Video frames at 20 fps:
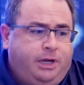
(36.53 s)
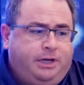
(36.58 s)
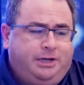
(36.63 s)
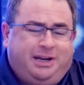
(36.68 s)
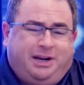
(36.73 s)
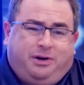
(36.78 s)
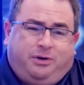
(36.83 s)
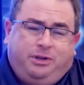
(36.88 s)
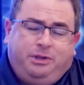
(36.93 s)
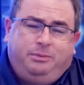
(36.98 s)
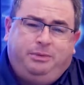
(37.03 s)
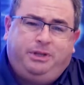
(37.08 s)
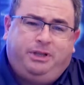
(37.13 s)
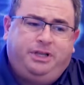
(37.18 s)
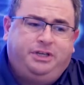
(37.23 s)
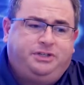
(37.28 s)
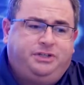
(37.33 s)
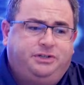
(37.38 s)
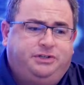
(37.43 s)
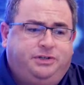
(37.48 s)
not only
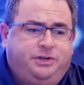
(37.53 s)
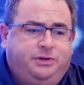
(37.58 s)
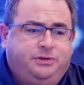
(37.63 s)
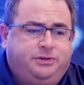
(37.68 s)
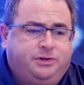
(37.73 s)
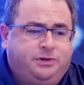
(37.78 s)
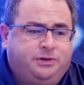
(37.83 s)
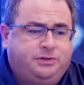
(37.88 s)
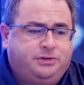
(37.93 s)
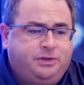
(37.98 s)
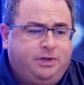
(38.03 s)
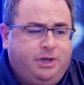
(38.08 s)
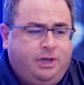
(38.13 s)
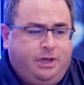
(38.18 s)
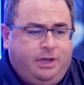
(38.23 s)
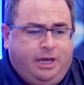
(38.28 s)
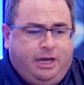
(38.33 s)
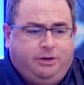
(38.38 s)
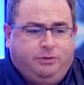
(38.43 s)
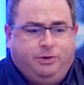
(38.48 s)
malicious users
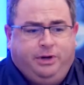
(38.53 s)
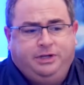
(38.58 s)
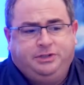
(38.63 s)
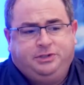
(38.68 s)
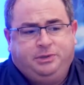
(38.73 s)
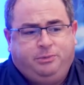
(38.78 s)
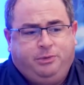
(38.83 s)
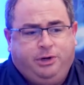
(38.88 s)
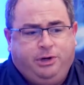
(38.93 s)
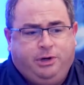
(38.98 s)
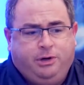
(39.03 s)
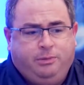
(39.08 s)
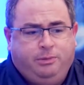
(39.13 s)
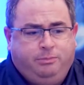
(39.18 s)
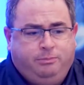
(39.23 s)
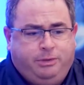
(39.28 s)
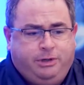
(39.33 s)
and ransomware,